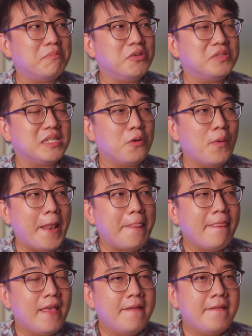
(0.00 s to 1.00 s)
music, when
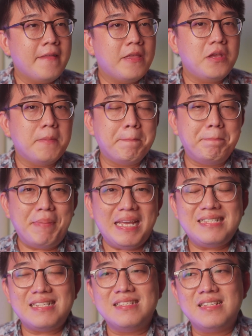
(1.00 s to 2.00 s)

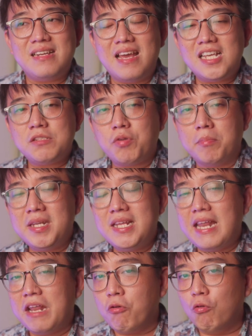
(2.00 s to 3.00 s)
bass isn't as prominent
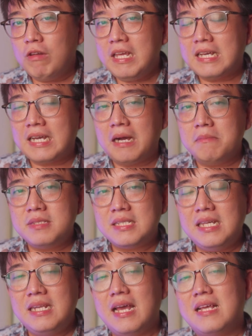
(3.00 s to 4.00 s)
and only comes
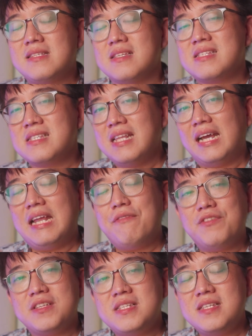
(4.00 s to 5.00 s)
in as a slight
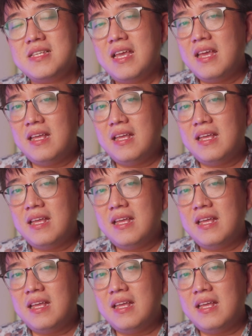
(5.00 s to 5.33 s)
emphasis.